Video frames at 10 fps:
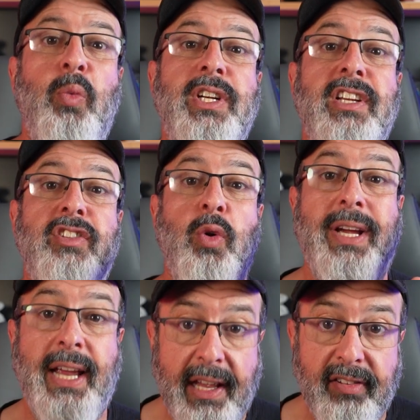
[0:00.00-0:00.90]
which is your
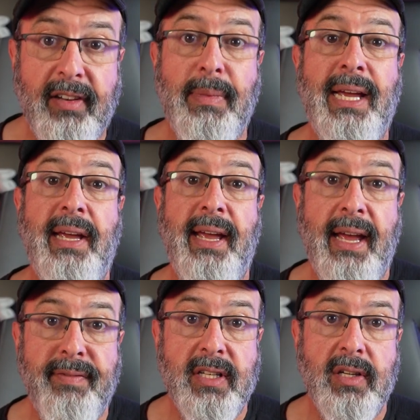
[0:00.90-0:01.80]
customer
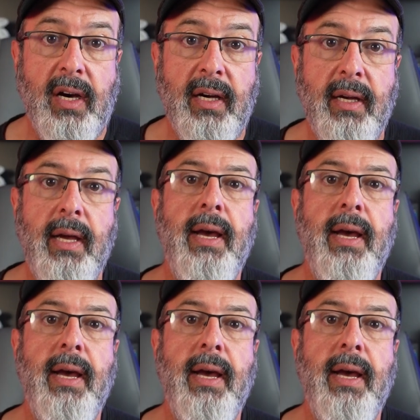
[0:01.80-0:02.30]
avatar.